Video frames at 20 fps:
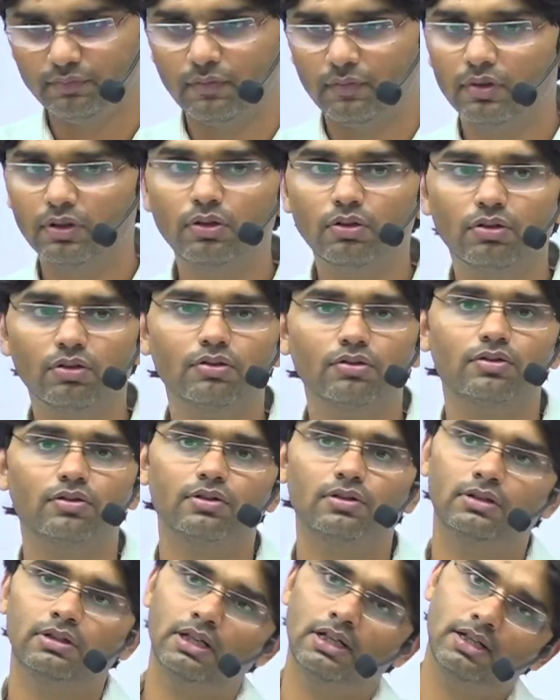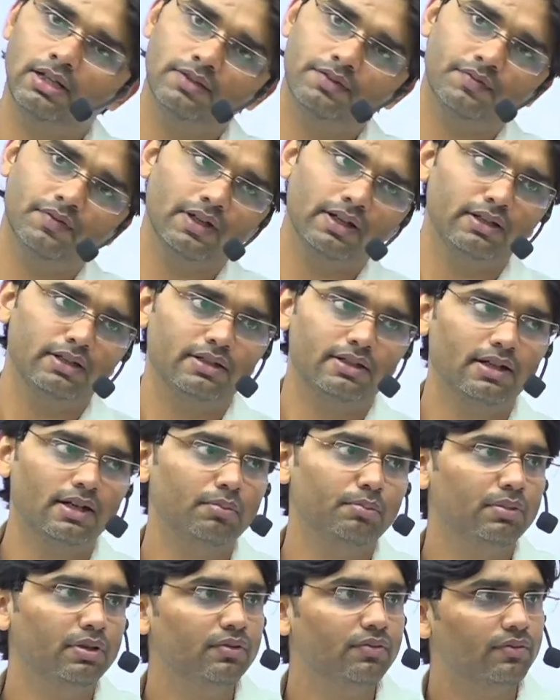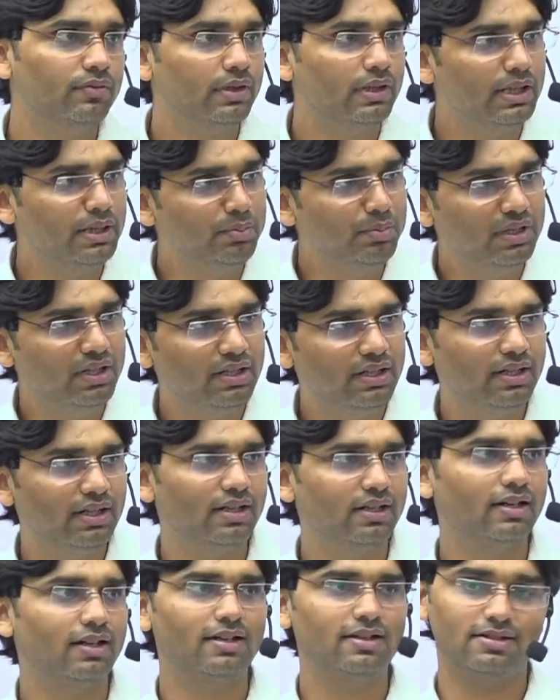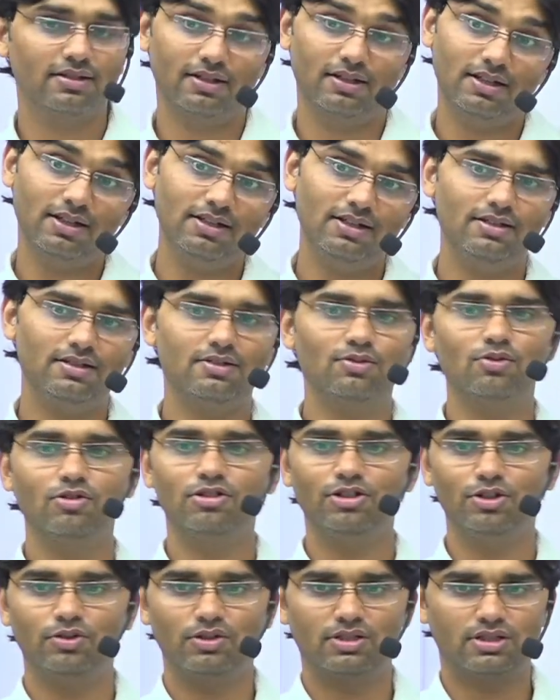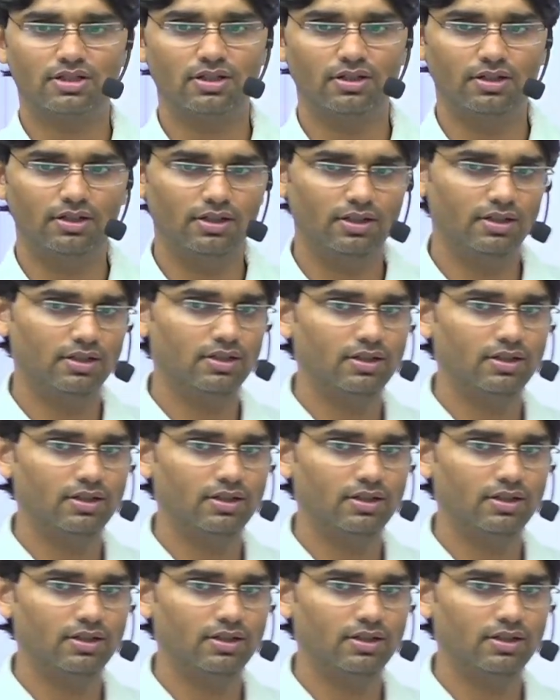No, no, that is fine. Tell me immediate reason. I told you yesterday.